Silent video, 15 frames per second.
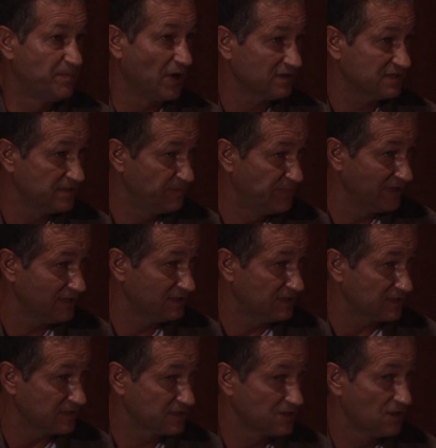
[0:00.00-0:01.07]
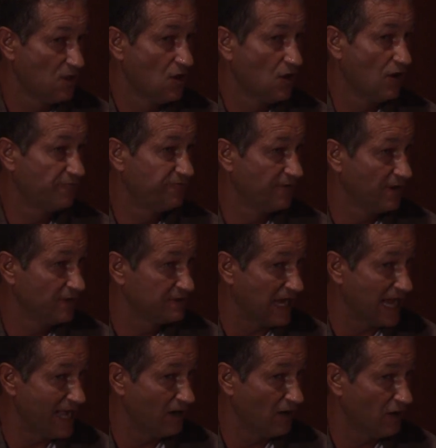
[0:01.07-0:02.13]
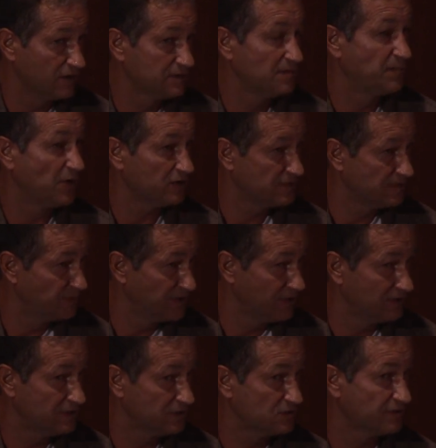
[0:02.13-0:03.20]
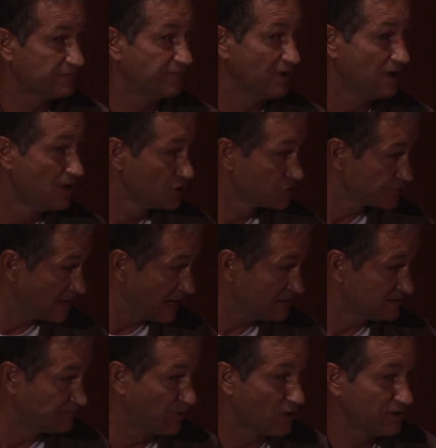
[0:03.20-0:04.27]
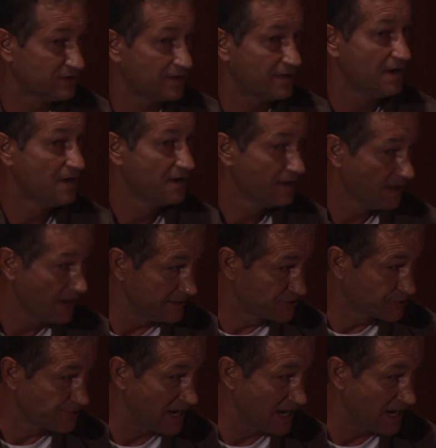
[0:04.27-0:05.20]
possibilities of dialogue, the possibilities of a trans-border and